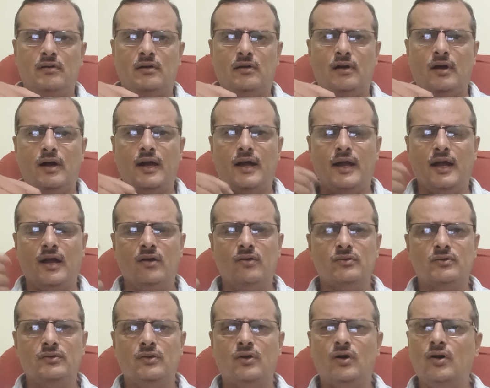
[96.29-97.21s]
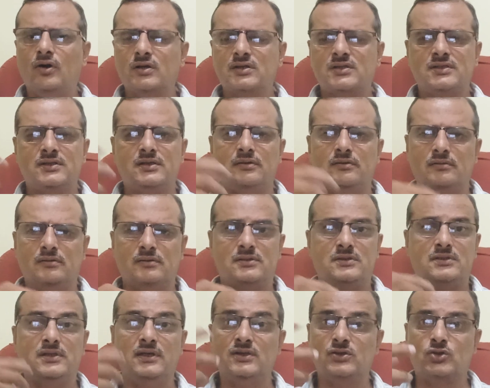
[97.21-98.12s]
I have not
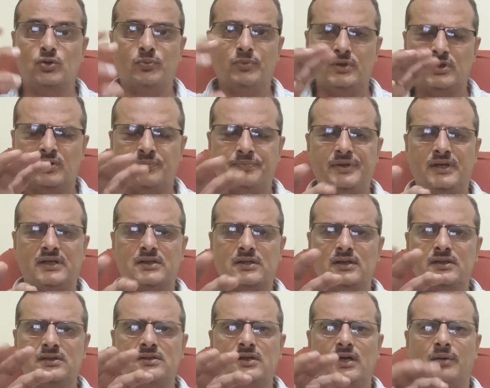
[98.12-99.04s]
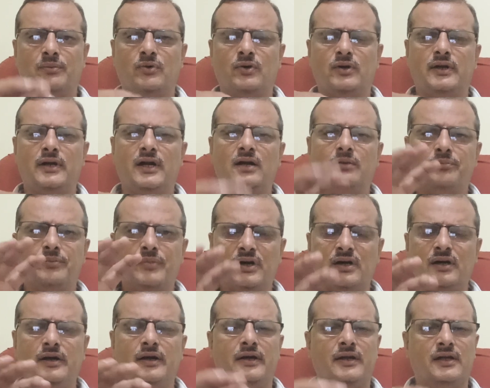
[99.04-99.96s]
seen so much of patients about that, but
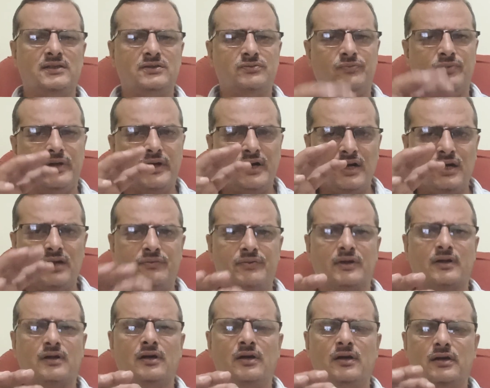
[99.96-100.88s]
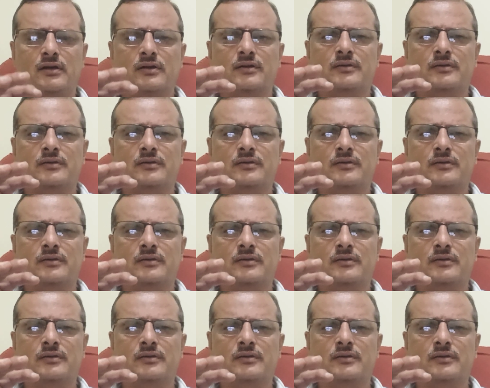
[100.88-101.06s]
it is very difficult